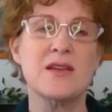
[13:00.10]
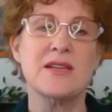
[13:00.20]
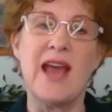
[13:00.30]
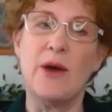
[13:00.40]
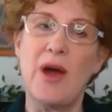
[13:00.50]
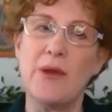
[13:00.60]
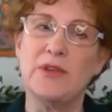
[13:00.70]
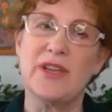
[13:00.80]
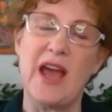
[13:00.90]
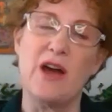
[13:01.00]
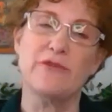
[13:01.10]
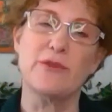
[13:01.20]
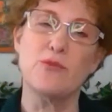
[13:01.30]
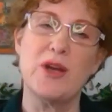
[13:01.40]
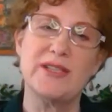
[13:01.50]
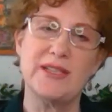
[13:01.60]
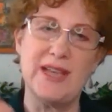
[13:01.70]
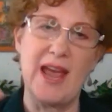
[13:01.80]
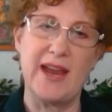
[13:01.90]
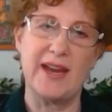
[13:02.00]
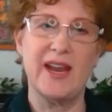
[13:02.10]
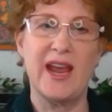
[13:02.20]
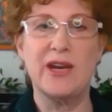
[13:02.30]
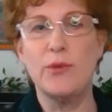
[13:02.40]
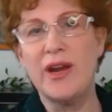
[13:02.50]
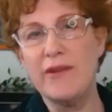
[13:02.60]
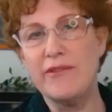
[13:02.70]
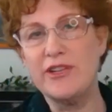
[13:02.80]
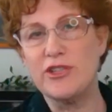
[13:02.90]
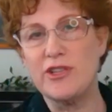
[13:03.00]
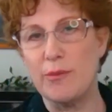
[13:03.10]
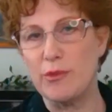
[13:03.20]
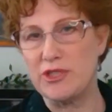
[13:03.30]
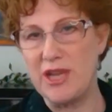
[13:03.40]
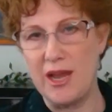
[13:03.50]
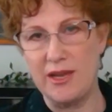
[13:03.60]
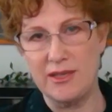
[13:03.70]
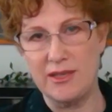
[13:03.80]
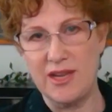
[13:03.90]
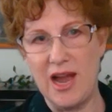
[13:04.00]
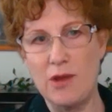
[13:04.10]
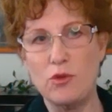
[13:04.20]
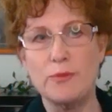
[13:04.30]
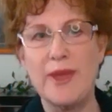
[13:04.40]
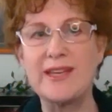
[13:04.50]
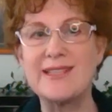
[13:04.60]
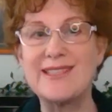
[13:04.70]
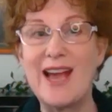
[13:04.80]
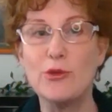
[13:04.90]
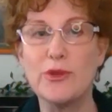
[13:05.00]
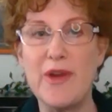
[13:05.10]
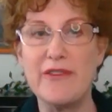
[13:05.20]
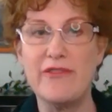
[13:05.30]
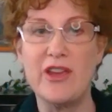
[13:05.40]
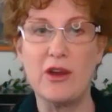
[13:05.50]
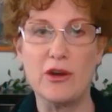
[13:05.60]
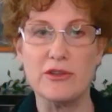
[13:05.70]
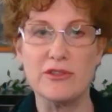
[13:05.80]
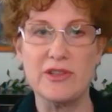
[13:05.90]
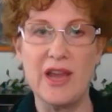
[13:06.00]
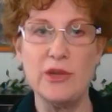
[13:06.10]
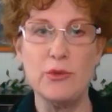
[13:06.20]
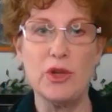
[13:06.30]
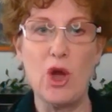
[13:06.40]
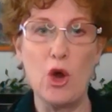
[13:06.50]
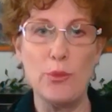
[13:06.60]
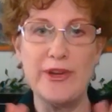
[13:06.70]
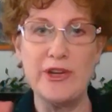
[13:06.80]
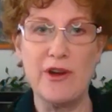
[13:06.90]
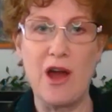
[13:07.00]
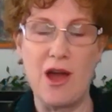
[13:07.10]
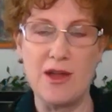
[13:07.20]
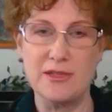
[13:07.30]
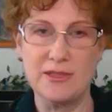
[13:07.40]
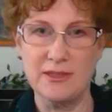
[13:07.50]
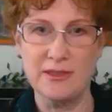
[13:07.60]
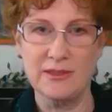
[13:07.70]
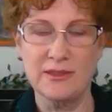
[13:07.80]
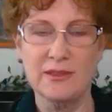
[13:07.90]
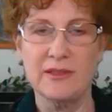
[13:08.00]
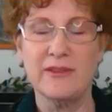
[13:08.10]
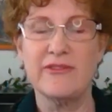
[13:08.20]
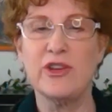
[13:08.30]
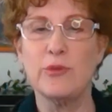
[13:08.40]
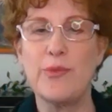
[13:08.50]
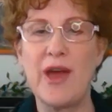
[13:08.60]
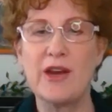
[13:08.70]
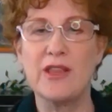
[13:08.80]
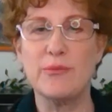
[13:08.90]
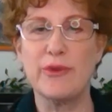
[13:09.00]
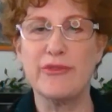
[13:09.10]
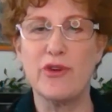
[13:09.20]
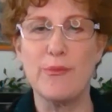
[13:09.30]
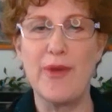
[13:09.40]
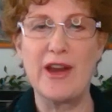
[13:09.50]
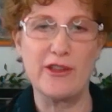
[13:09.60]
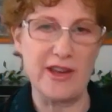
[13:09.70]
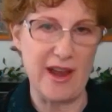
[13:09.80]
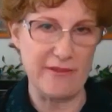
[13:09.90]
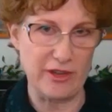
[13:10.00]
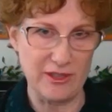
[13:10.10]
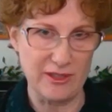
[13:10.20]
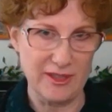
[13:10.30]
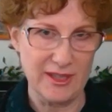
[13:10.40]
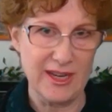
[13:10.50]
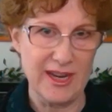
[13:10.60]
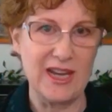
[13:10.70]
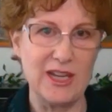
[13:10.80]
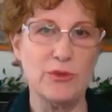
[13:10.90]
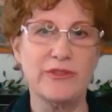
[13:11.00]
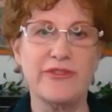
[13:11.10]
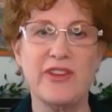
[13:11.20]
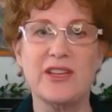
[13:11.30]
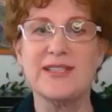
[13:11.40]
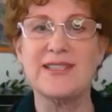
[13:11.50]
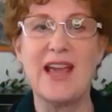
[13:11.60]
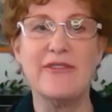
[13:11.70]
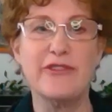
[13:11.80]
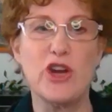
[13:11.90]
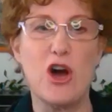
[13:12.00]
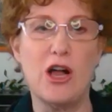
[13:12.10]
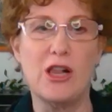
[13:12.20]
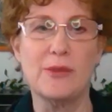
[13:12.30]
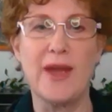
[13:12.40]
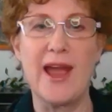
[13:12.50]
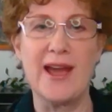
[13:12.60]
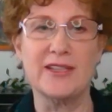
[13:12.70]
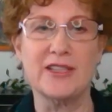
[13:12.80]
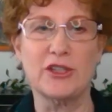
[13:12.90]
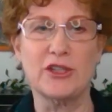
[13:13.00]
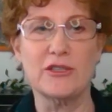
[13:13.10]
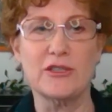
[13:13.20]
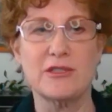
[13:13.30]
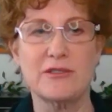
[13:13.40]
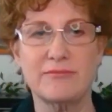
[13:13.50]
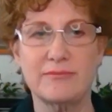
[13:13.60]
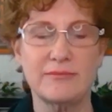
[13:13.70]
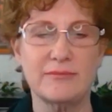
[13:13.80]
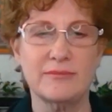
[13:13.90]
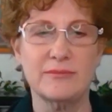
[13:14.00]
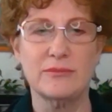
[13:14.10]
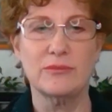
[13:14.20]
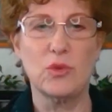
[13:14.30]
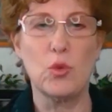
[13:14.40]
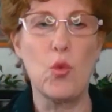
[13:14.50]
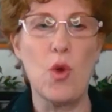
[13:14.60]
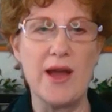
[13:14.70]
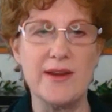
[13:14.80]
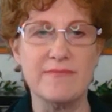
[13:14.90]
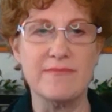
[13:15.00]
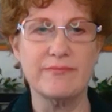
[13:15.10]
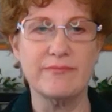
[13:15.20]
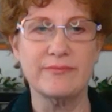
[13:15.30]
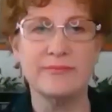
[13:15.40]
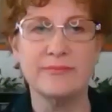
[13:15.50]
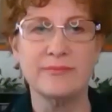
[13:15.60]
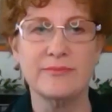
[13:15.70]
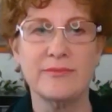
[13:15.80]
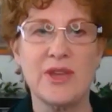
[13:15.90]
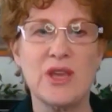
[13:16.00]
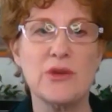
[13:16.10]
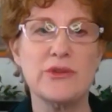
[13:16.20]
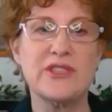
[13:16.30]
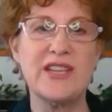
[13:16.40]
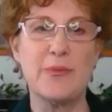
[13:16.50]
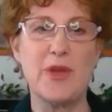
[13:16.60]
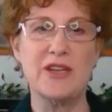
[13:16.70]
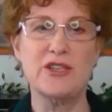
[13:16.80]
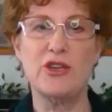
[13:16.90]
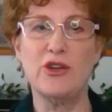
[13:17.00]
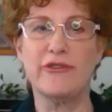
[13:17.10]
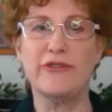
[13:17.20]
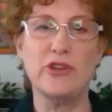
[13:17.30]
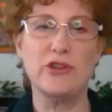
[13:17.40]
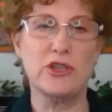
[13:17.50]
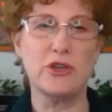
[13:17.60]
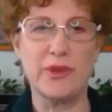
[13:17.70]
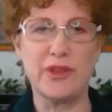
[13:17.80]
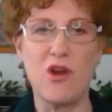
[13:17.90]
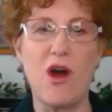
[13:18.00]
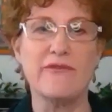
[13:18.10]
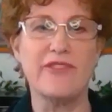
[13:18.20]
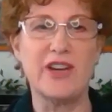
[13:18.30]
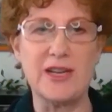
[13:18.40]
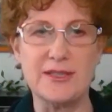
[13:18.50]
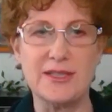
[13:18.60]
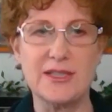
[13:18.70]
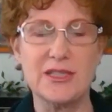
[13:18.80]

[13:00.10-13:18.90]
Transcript: Now I will count from 1 to 10, and when I reach the number 10, I will make a sound with my fingers and you will open your eyes, feel better than before, better than ever, and you will feel safe, calm, and alert. 1, you step into your future with confidence.